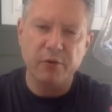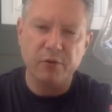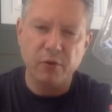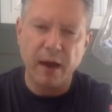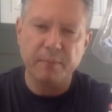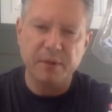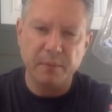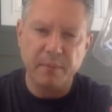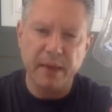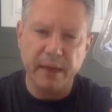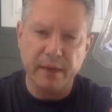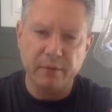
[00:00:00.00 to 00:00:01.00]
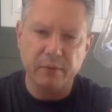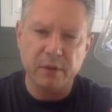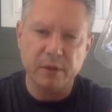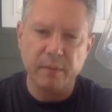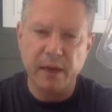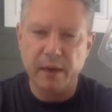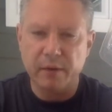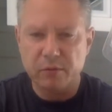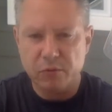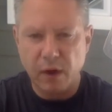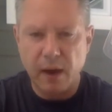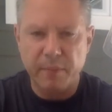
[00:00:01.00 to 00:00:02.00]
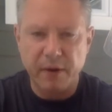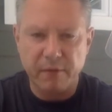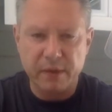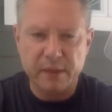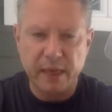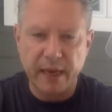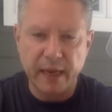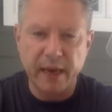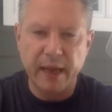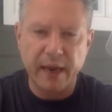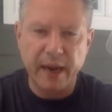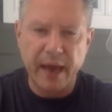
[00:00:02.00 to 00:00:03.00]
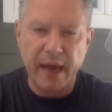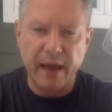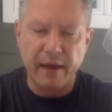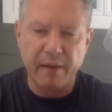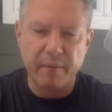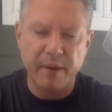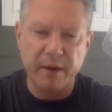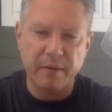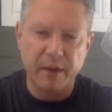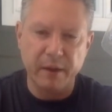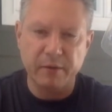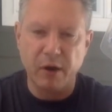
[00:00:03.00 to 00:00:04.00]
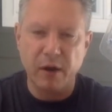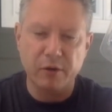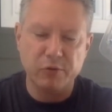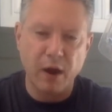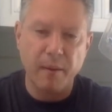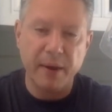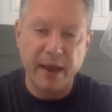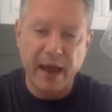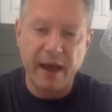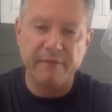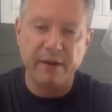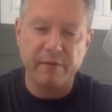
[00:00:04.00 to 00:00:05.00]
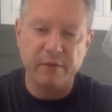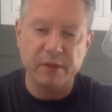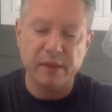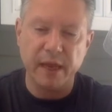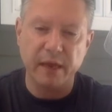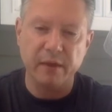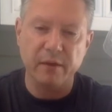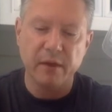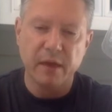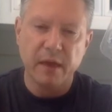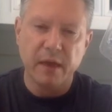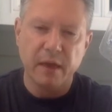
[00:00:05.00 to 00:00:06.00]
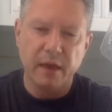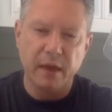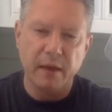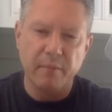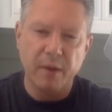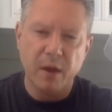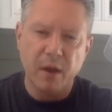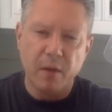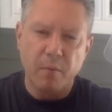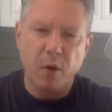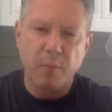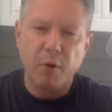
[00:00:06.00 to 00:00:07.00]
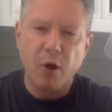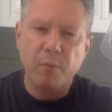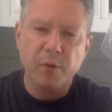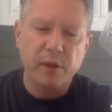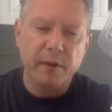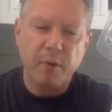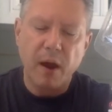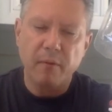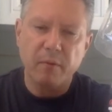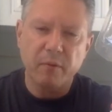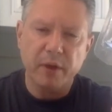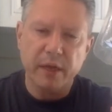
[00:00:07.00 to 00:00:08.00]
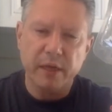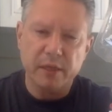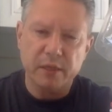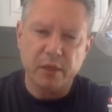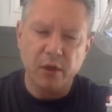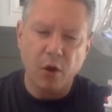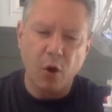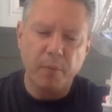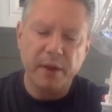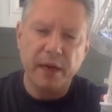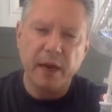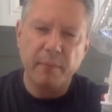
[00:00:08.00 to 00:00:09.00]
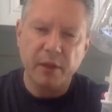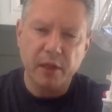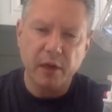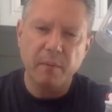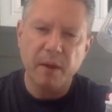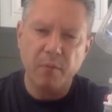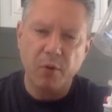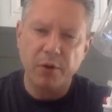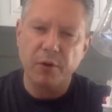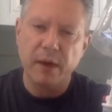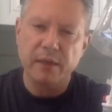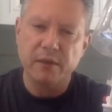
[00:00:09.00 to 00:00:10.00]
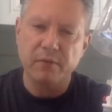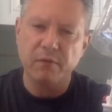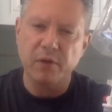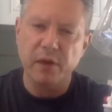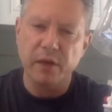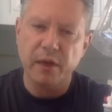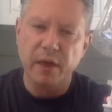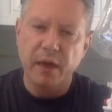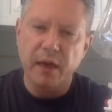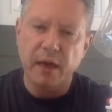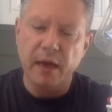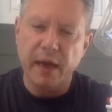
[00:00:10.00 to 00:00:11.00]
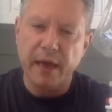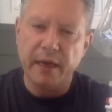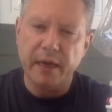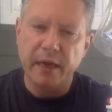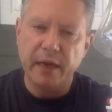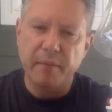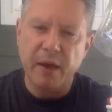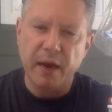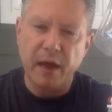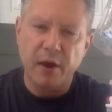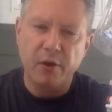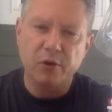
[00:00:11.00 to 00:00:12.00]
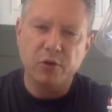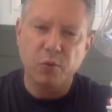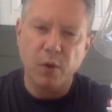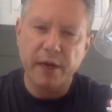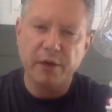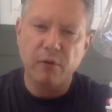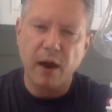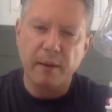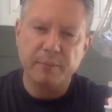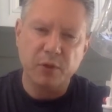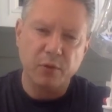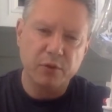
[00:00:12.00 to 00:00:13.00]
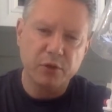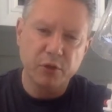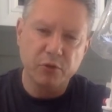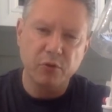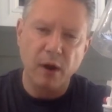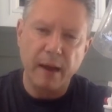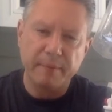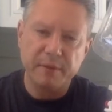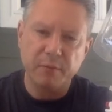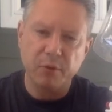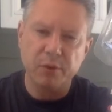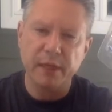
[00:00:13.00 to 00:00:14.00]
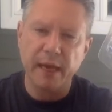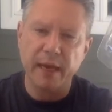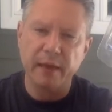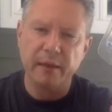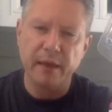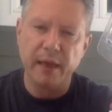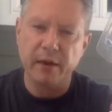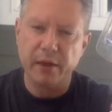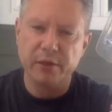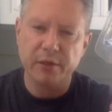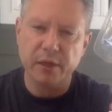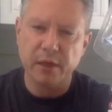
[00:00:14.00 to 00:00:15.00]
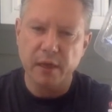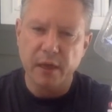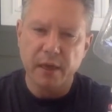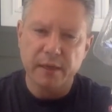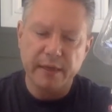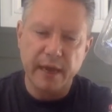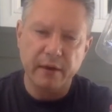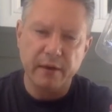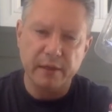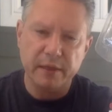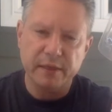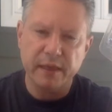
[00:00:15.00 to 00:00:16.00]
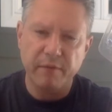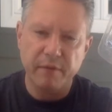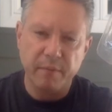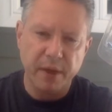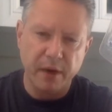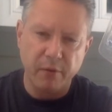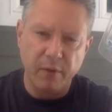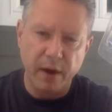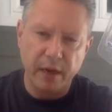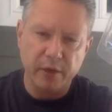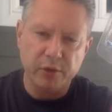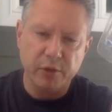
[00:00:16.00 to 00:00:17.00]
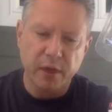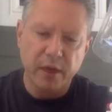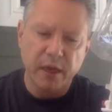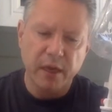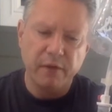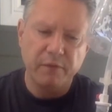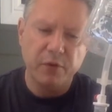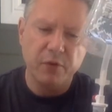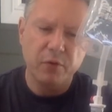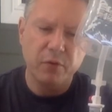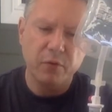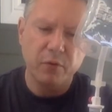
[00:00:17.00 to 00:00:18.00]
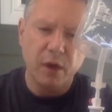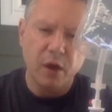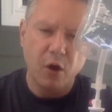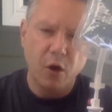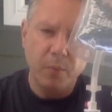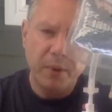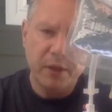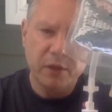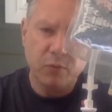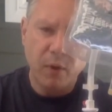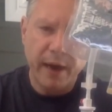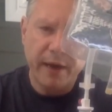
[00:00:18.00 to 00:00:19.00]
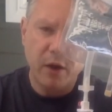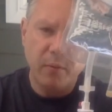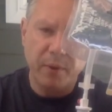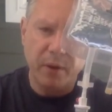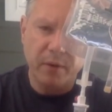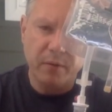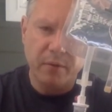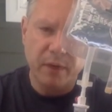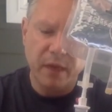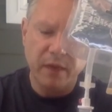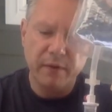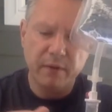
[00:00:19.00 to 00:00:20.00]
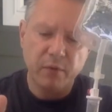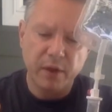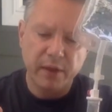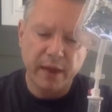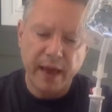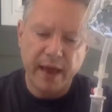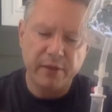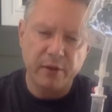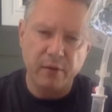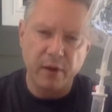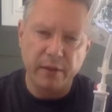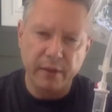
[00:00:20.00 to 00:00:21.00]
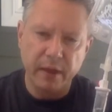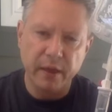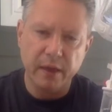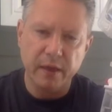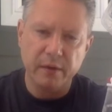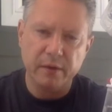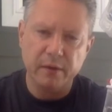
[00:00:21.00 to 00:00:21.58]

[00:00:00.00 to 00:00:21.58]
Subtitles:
drops a minute, which is about a drop every second and a half, a drop and a half every second. More appropriately probably is to open it up a little bit more aggressively and get about 120 drops or 2 drops per second. That'll get you down in the 7-minute range. If you open this wide open, even with a catheter on the end,